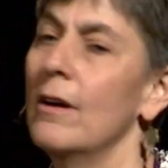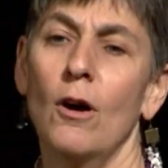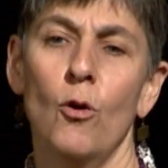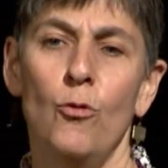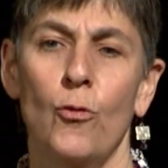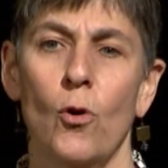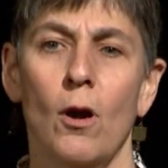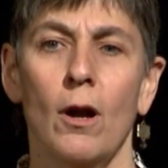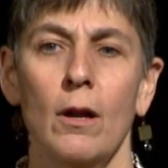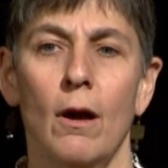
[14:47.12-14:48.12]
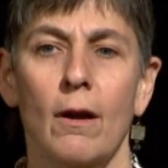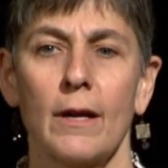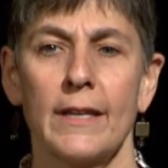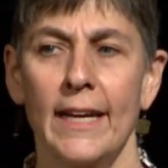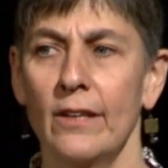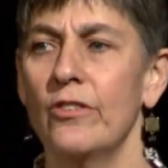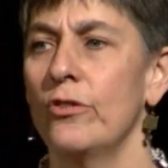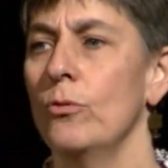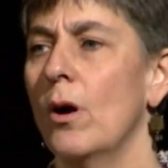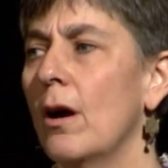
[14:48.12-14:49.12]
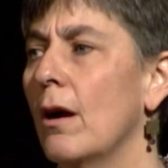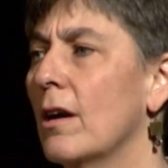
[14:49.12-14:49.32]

for our kids who are